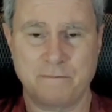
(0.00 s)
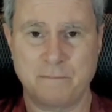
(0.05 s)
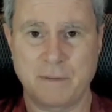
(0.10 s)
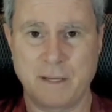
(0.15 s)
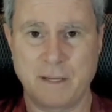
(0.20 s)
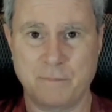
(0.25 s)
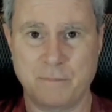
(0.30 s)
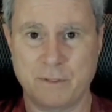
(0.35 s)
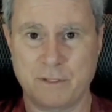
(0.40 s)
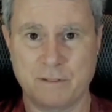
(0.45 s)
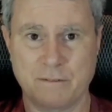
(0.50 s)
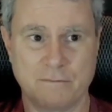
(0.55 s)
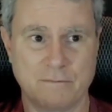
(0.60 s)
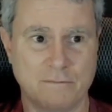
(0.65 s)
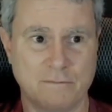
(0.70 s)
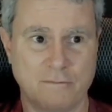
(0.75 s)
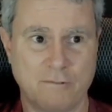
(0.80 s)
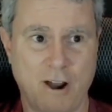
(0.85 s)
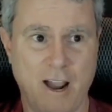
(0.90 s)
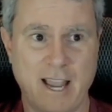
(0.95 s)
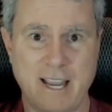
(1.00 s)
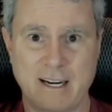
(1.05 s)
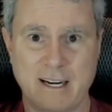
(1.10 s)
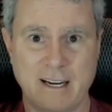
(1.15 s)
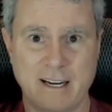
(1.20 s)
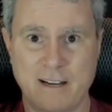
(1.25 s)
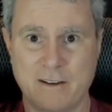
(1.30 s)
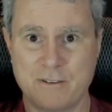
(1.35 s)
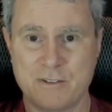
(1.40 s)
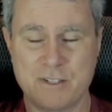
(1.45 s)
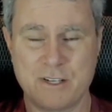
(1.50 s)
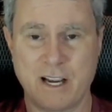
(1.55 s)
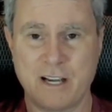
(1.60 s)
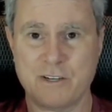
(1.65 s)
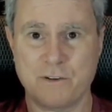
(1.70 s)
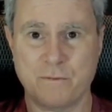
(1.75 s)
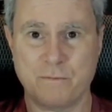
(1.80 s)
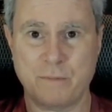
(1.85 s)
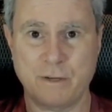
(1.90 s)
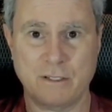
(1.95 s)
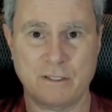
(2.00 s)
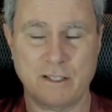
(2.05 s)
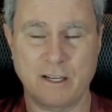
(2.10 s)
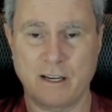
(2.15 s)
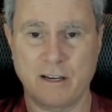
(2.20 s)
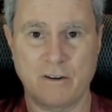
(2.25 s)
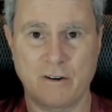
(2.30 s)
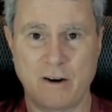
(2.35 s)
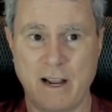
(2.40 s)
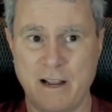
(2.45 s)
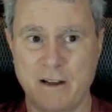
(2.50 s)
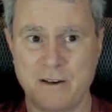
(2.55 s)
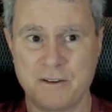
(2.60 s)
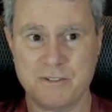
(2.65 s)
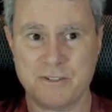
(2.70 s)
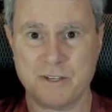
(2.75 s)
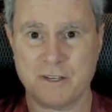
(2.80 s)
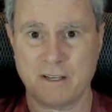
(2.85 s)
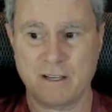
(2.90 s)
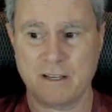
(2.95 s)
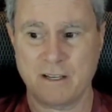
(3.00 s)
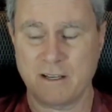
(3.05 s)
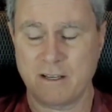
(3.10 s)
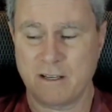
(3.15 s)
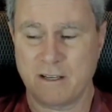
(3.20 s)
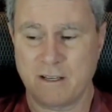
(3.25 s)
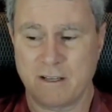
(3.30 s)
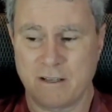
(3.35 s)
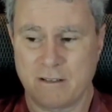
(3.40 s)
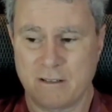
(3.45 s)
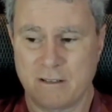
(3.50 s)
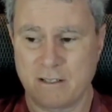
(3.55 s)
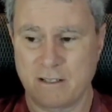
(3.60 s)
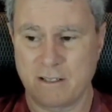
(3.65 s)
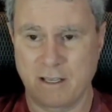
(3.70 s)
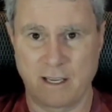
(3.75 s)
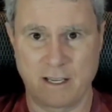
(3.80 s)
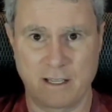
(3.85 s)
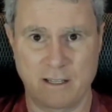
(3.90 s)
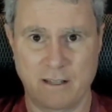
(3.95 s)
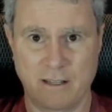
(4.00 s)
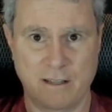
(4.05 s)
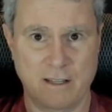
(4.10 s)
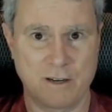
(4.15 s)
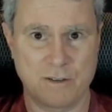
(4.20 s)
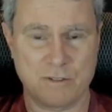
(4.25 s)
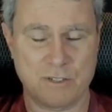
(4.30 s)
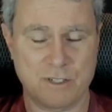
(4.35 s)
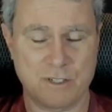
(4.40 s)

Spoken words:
people are rioting outside your building or your house and they're